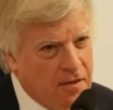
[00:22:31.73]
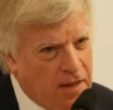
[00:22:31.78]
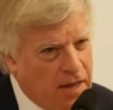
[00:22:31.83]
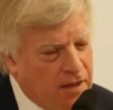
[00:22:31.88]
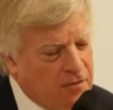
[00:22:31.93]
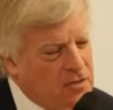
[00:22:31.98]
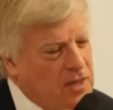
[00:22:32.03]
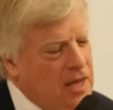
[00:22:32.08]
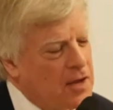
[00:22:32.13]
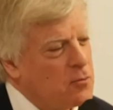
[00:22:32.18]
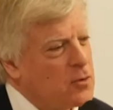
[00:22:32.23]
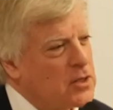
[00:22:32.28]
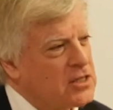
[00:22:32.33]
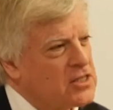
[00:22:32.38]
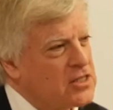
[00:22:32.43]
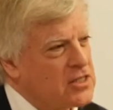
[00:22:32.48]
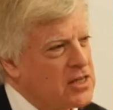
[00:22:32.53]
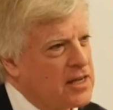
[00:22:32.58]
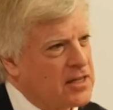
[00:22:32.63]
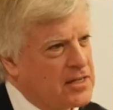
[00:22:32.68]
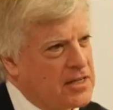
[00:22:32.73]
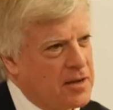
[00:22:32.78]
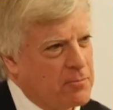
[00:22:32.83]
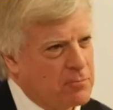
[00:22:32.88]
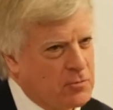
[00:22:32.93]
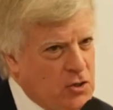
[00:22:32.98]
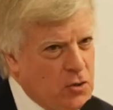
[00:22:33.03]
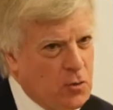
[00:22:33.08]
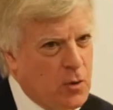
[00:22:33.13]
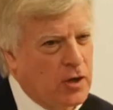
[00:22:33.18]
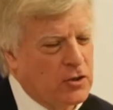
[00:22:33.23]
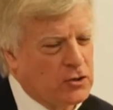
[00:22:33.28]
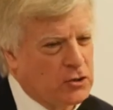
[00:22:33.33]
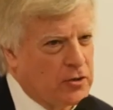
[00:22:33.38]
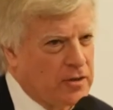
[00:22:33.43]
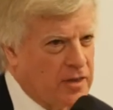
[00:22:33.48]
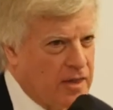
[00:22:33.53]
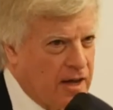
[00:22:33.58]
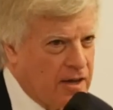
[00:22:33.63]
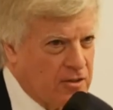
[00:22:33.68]
if they would send him
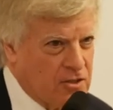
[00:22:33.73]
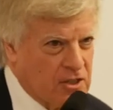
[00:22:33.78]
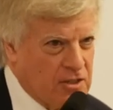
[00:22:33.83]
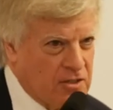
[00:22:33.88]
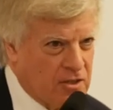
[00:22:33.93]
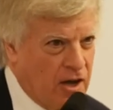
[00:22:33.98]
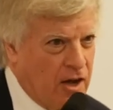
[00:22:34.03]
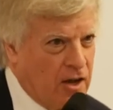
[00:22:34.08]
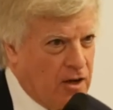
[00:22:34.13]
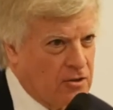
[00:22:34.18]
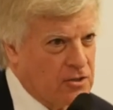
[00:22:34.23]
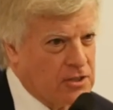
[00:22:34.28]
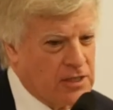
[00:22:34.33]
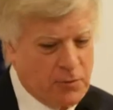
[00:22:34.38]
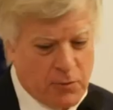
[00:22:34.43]
$200,000,